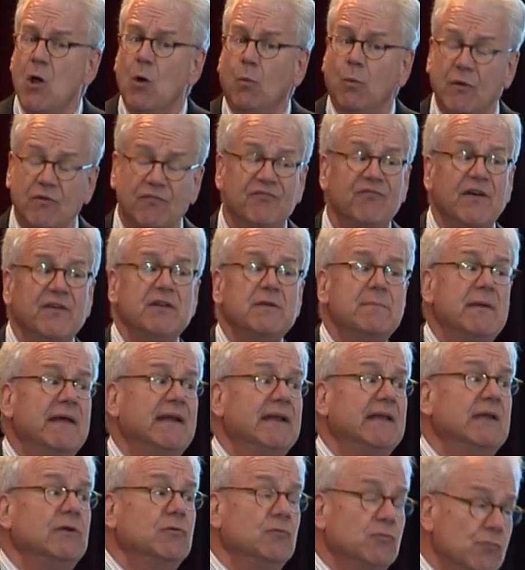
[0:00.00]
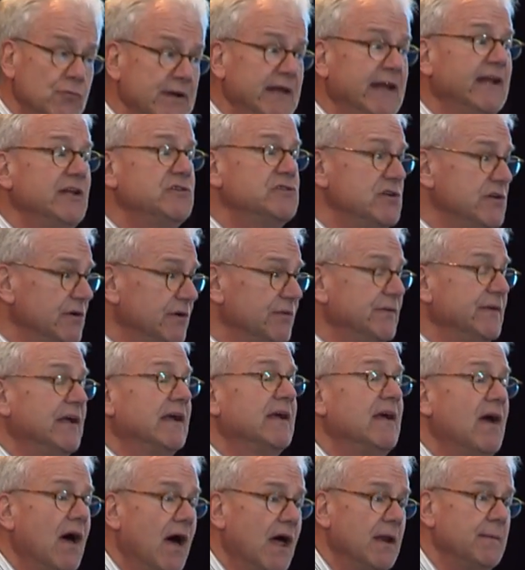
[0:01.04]
We fundamentally re-engineered the
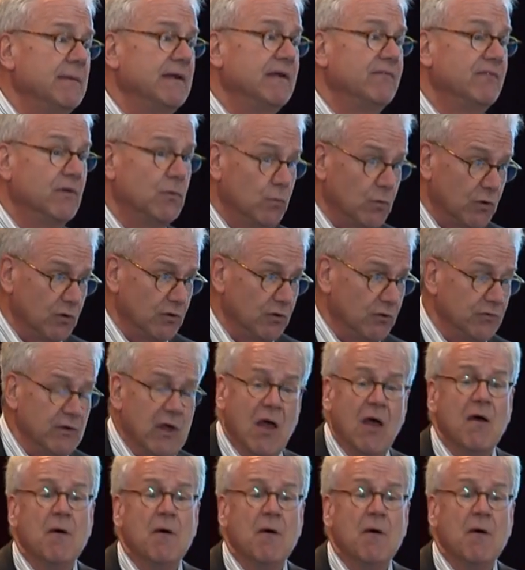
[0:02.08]
economy of the world